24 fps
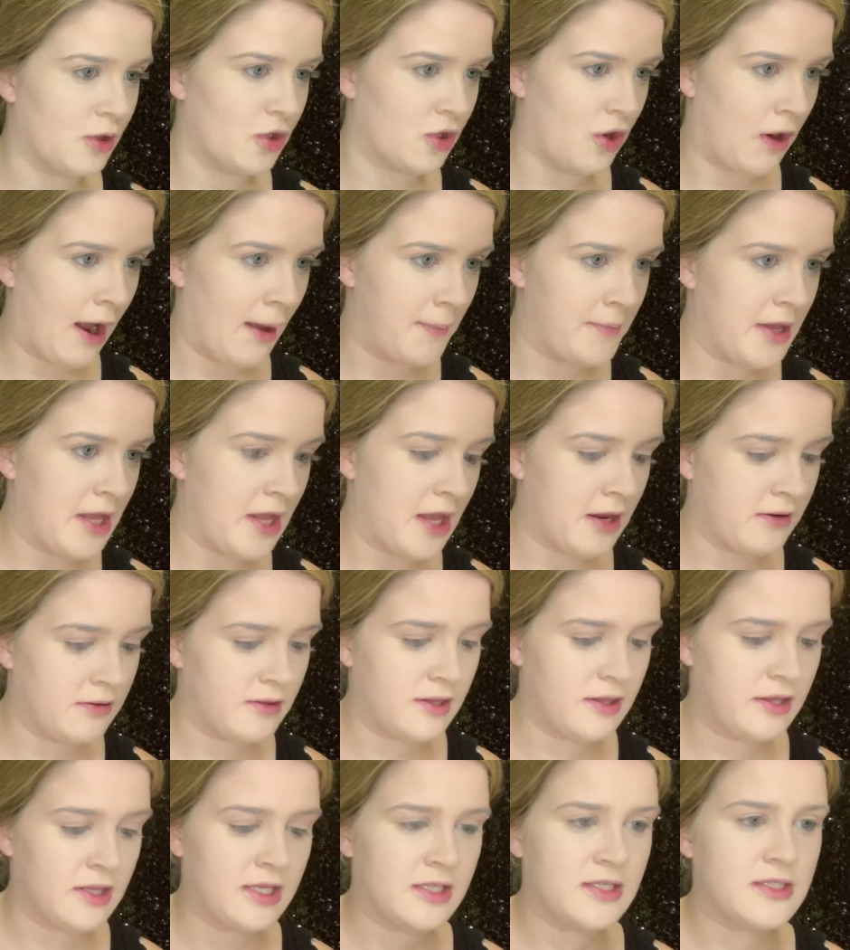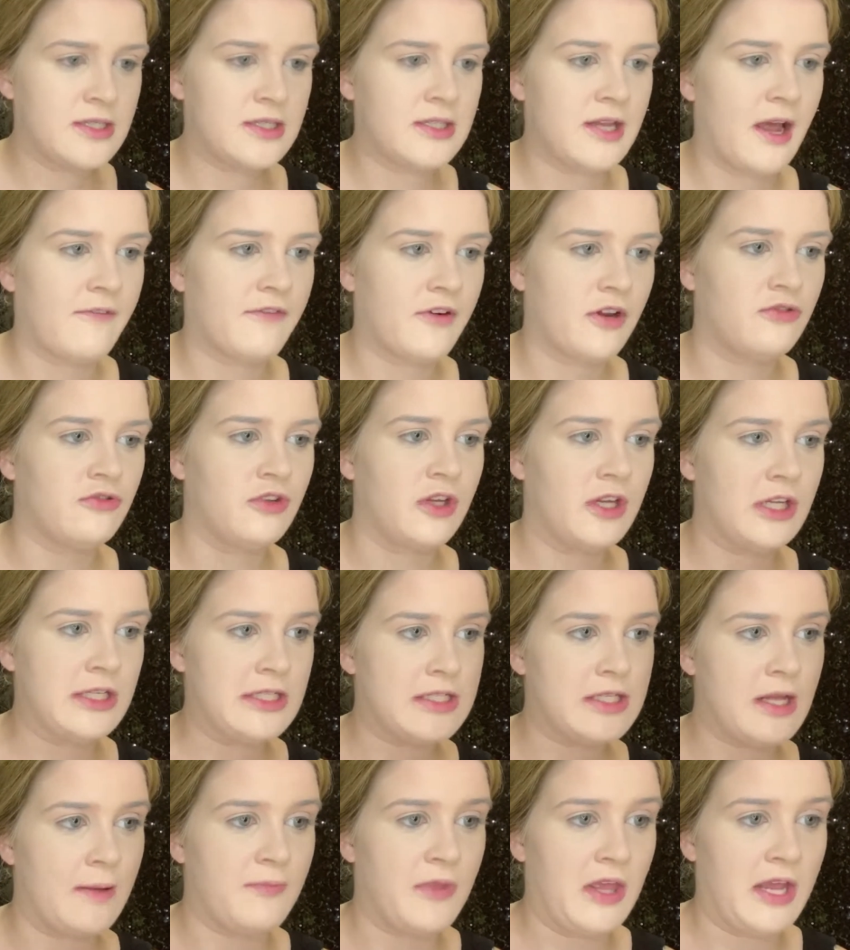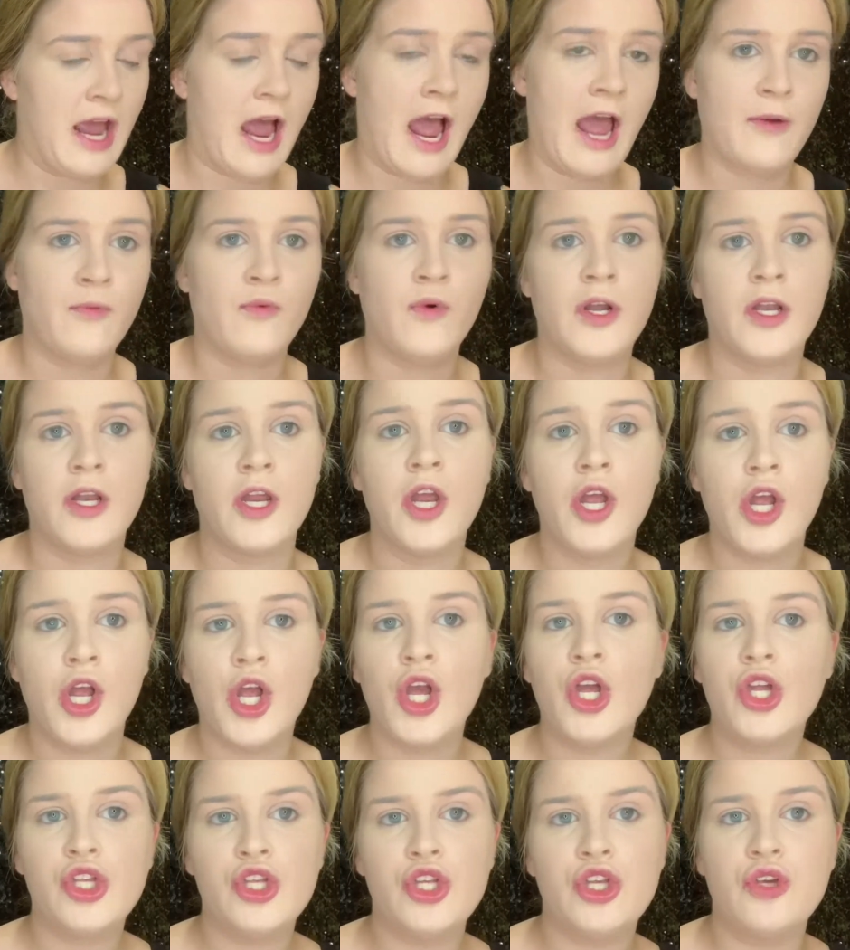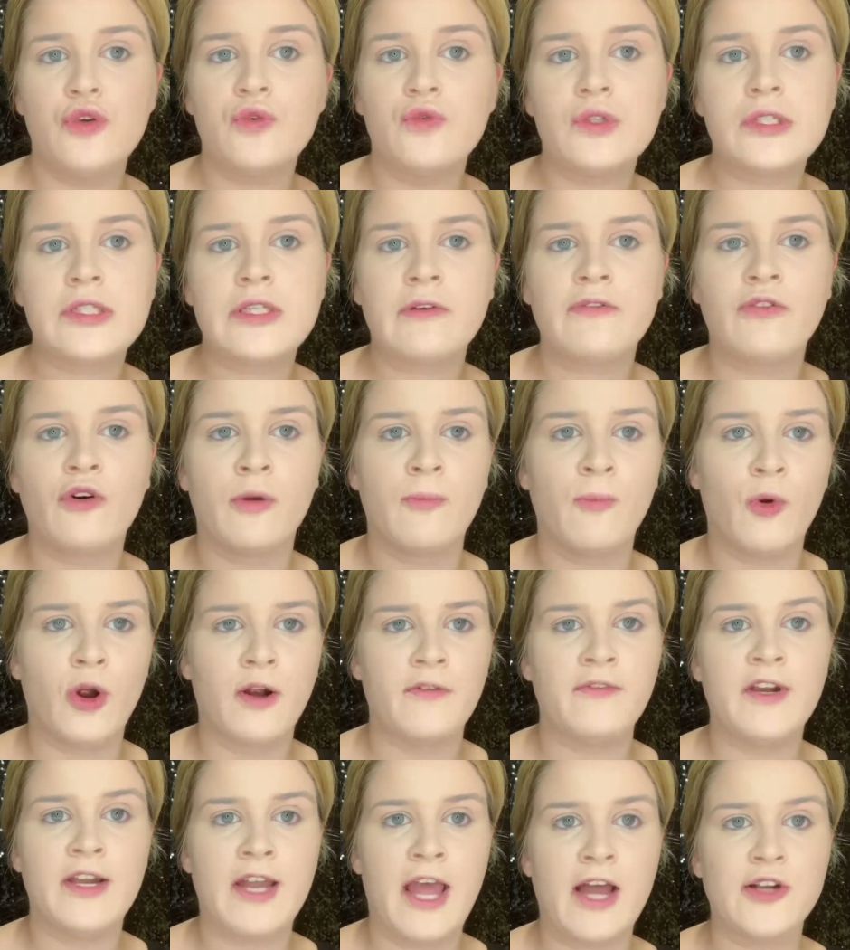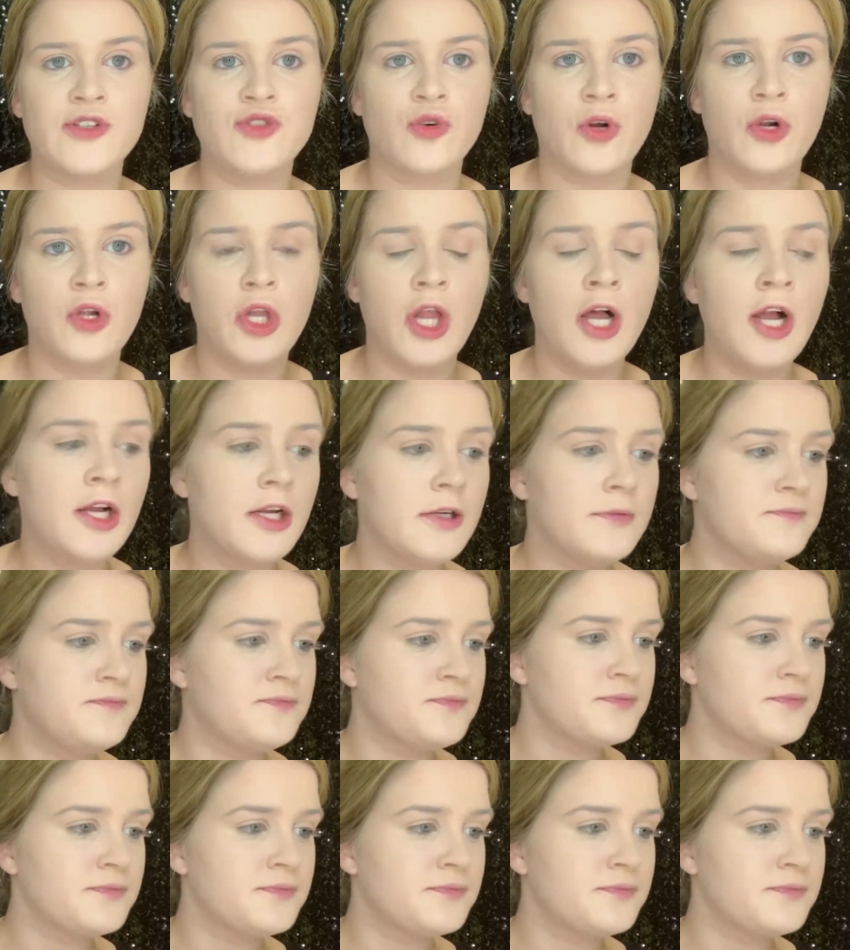crappy, and this definitely is something I would use for more of a natural look.